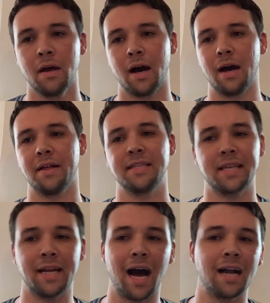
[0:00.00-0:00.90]
They
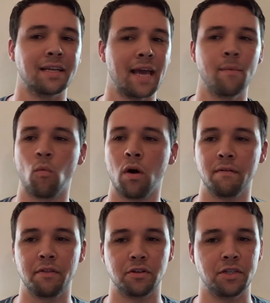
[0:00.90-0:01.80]
stayed hot in game one
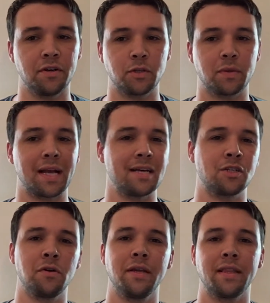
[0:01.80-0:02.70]
of their series with
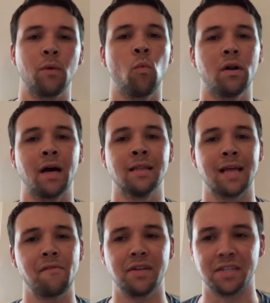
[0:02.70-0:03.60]
Gastonia. They won
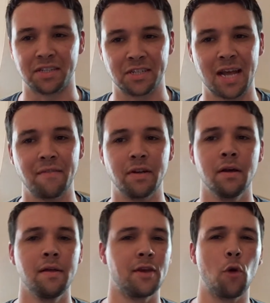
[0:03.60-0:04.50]
11-7.
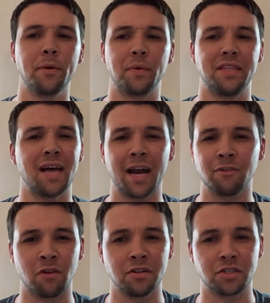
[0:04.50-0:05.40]
They opened with 9
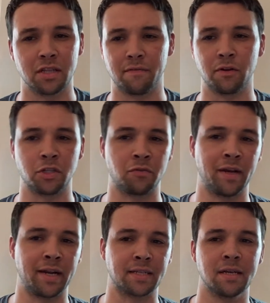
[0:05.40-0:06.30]
runs in the first 3
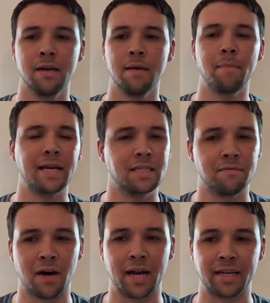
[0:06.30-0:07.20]
innings. Mike
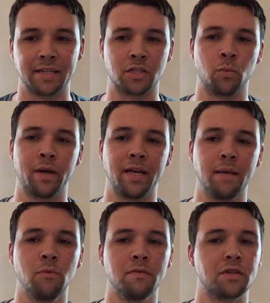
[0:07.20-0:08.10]
Devine gets the win.
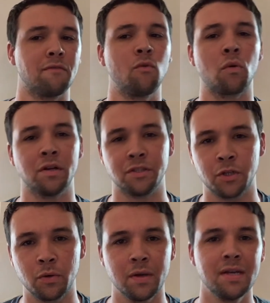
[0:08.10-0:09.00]
He moves to
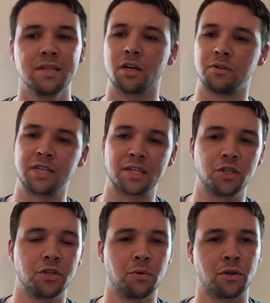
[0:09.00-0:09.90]
4-2. He goes 6
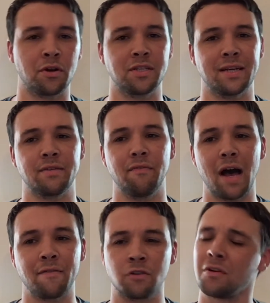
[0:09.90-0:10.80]
2/3. Last
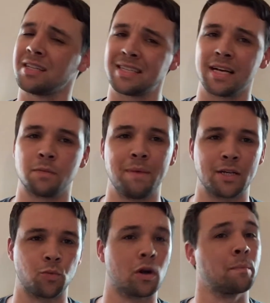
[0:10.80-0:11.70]
5 earned runs, not his
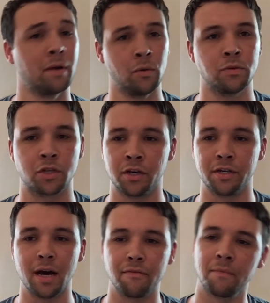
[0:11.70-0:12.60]
best work, but it was good
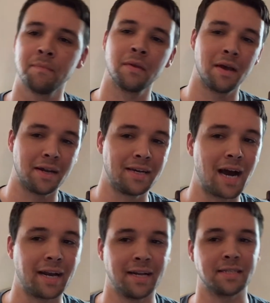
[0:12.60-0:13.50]
enough.
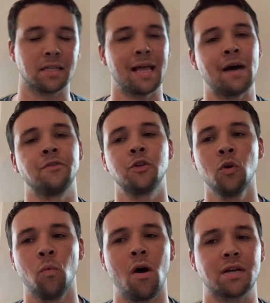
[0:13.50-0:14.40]
9 hits allowed,
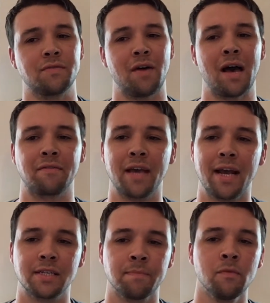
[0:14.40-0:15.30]
2 walks, 5
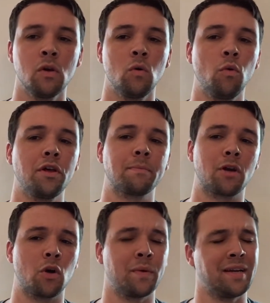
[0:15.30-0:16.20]
Ks. William
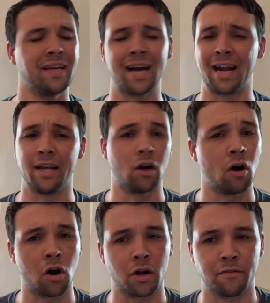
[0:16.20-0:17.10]
Kerwin, he got hit
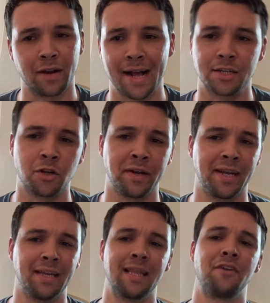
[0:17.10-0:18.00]
hard for Gastonia.
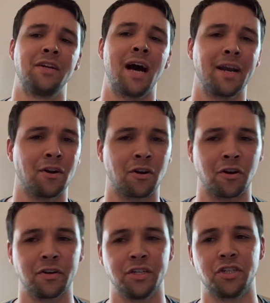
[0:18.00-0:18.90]
He allowed 9
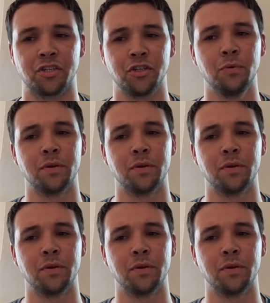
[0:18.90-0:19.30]
earned in just 2